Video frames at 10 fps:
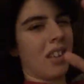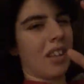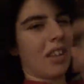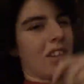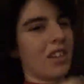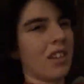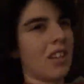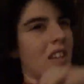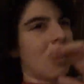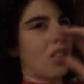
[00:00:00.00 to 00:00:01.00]
like
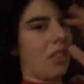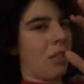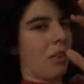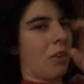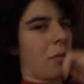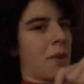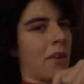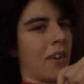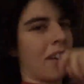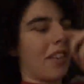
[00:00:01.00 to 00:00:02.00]
the third
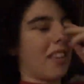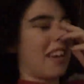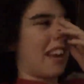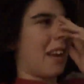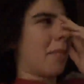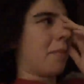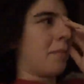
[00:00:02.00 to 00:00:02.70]
period of the day.